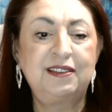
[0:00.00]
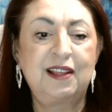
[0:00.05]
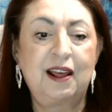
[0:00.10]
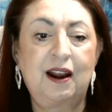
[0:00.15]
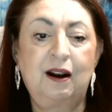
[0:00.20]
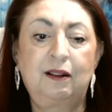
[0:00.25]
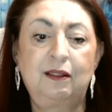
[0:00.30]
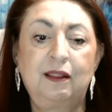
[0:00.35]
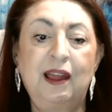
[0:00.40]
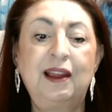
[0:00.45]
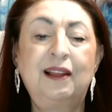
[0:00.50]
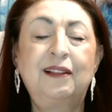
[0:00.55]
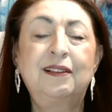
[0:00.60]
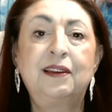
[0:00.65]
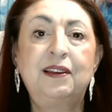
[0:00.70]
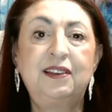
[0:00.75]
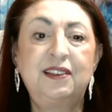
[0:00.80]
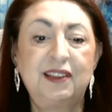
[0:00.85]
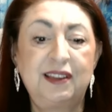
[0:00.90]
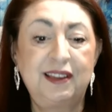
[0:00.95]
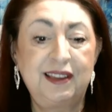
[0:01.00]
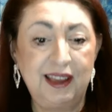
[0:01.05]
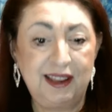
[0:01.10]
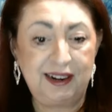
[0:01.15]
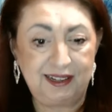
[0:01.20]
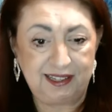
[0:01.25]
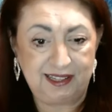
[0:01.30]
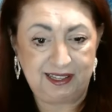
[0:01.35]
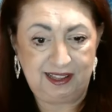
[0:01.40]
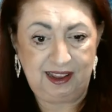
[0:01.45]
that are likely to
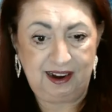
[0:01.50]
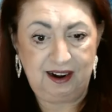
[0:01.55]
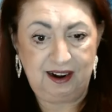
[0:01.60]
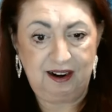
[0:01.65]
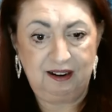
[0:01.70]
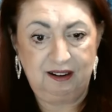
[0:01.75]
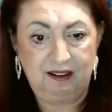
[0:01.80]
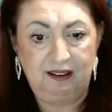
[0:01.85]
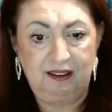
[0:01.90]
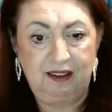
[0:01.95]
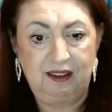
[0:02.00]
get us there.